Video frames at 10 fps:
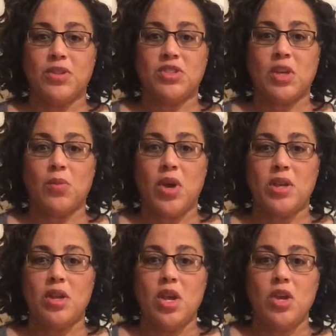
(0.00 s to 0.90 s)
but
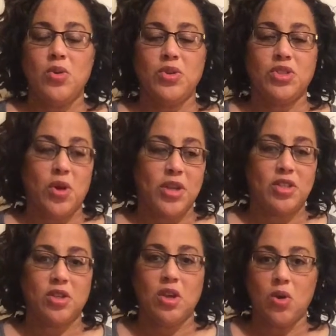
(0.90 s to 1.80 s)
someone who is going
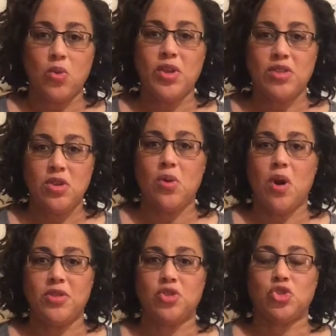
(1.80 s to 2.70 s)
to go with you
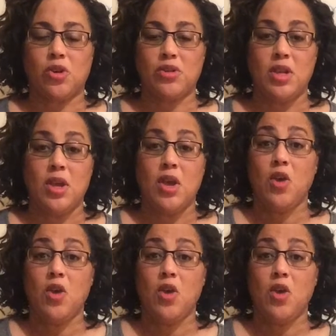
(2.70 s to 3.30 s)
on this journey